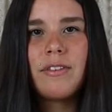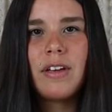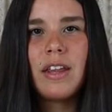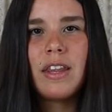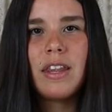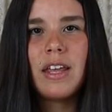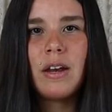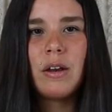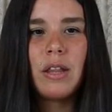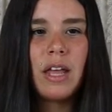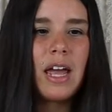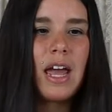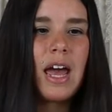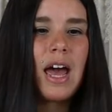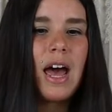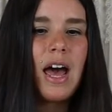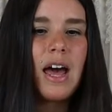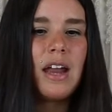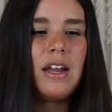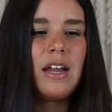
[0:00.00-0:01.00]
and then they
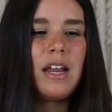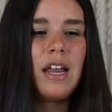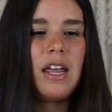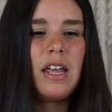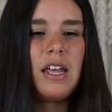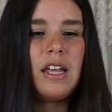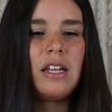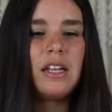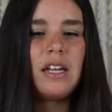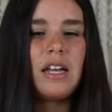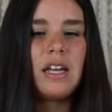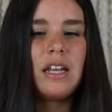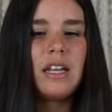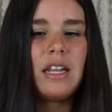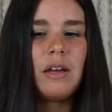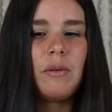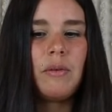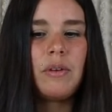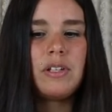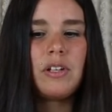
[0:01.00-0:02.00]
had a healing and
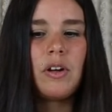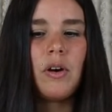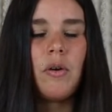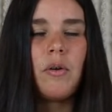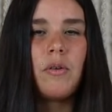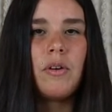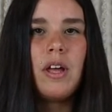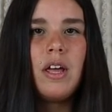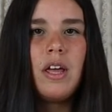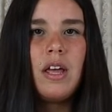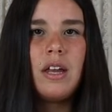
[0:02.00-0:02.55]
they were told,